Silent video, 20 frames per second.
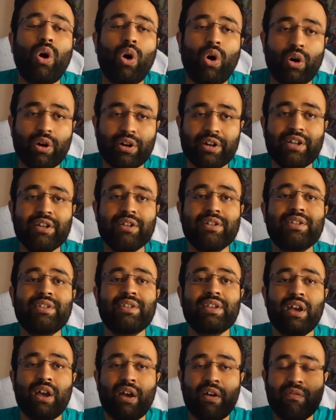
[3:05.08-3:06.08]

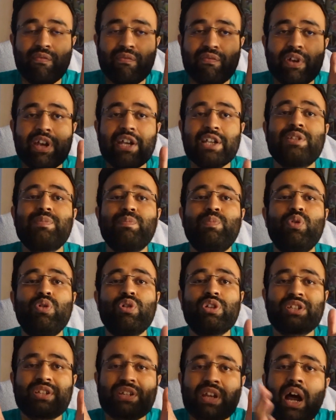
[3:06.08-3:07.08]
audience,
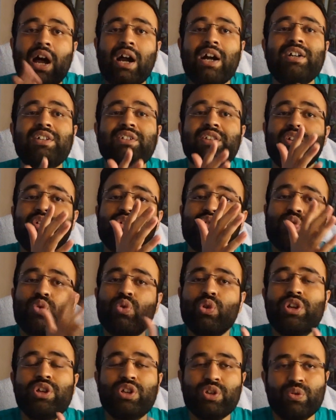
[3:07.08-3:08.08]
Facebook starts
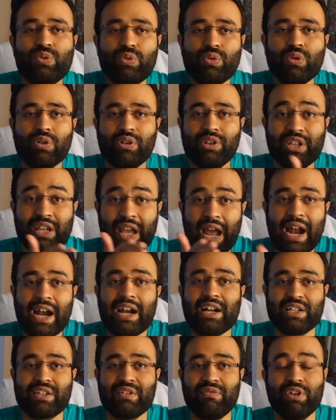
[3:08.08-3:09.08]
showing you the
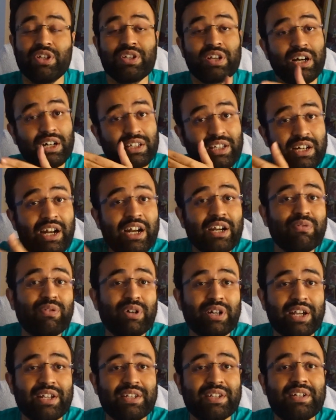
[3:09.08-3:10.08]
ads which other
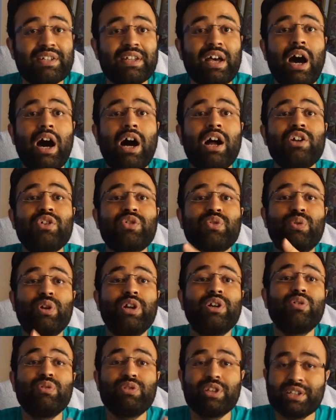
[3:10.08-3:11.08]
advertisers are
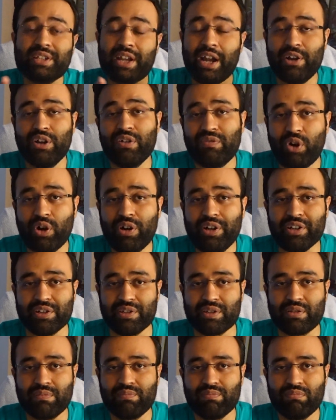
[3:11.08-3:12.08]
showing to this kind of
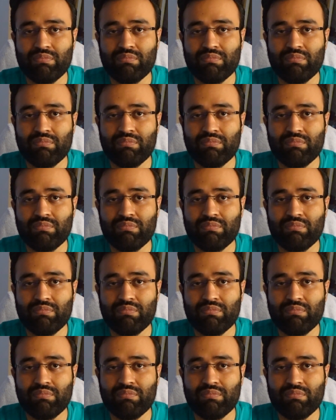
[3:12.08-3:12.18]
audience.